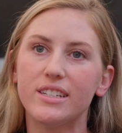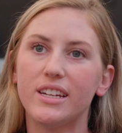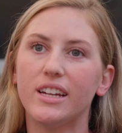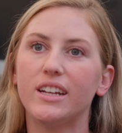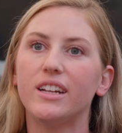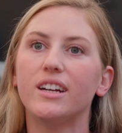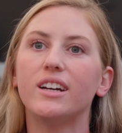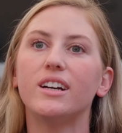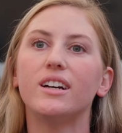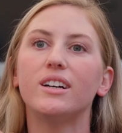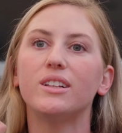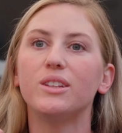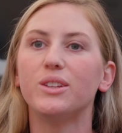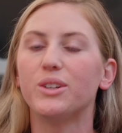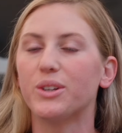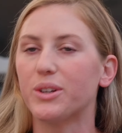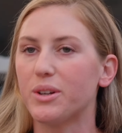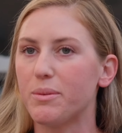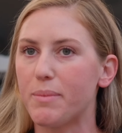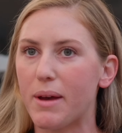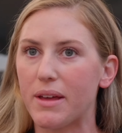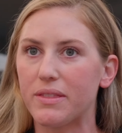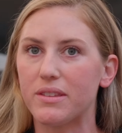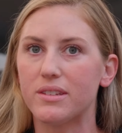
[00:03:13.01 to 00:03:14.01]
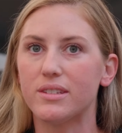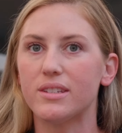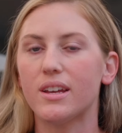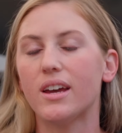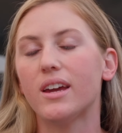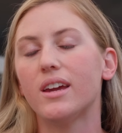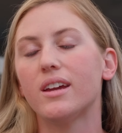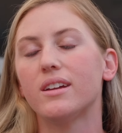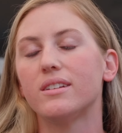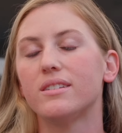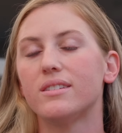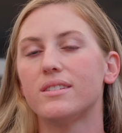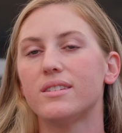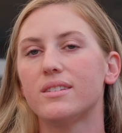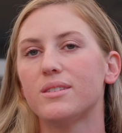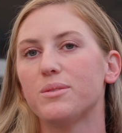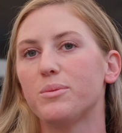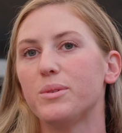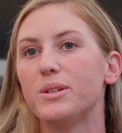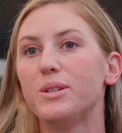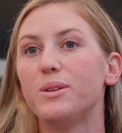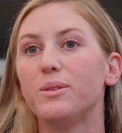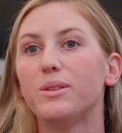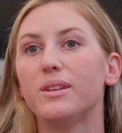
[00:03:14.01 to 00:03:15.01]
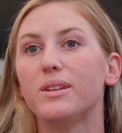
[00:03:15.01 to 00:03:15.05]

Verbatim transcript: data, learn about the science. We do